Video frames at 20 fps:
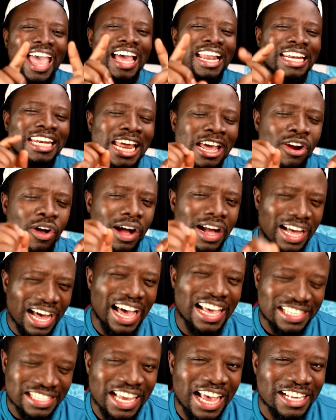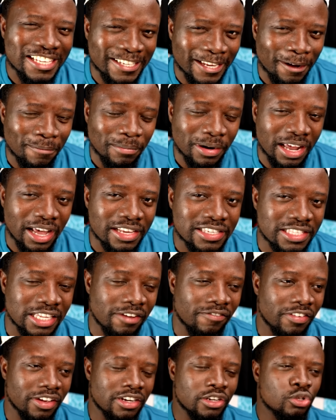And then on cancer seminar,
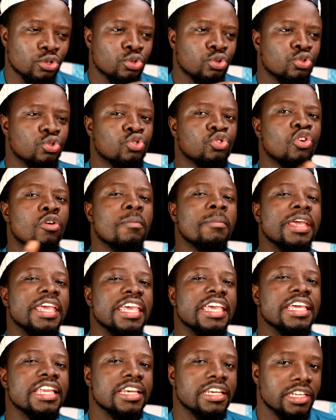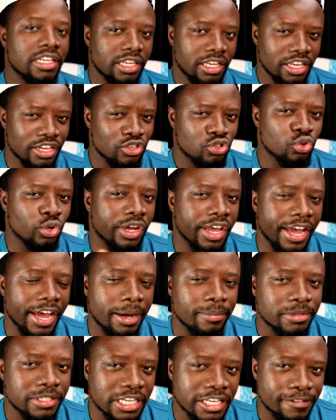Stephen, zoom in into
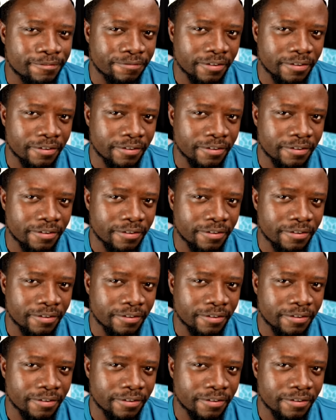KMJ's